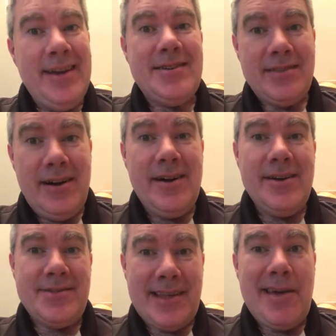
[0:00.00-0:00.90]
as long
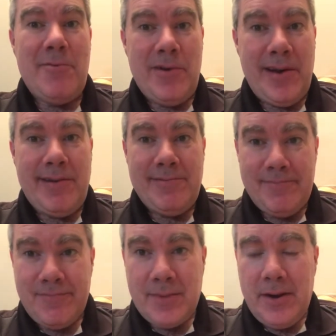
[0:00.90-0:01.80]
as they win,
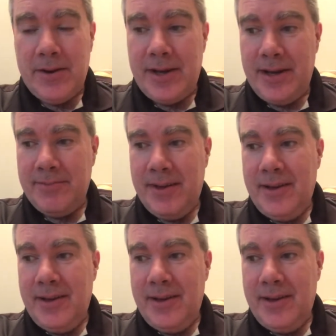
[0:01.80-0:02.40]
okay?